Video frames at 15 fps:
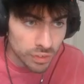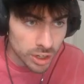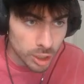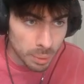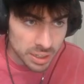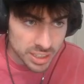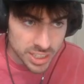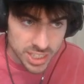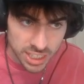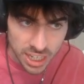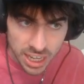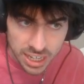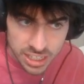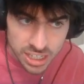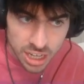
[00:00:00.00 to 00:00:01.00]
back to
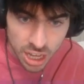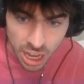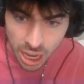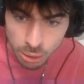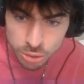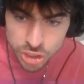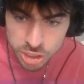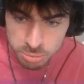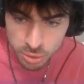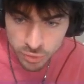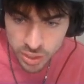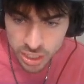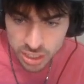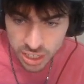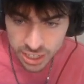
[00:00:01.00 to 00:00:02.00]
select, I was just moving
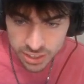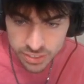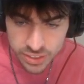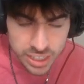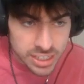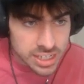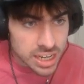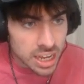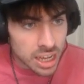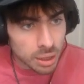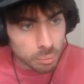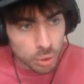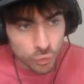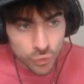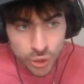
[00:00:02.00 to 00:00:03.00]
it like this.
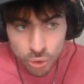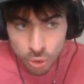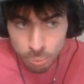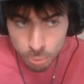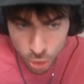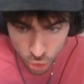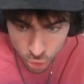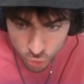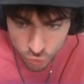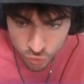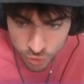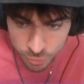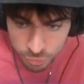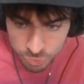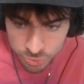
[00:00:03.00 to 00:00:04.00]
But if we go to move,
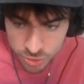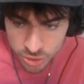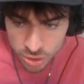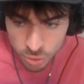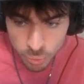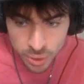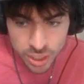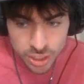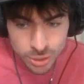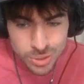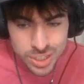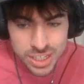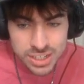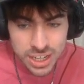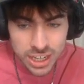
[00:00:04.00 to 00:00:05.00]
we can use
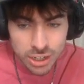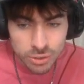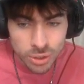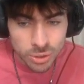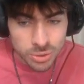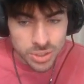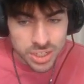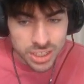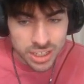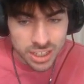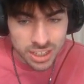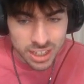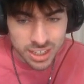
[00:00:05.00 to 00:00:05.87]
these arrows to get like a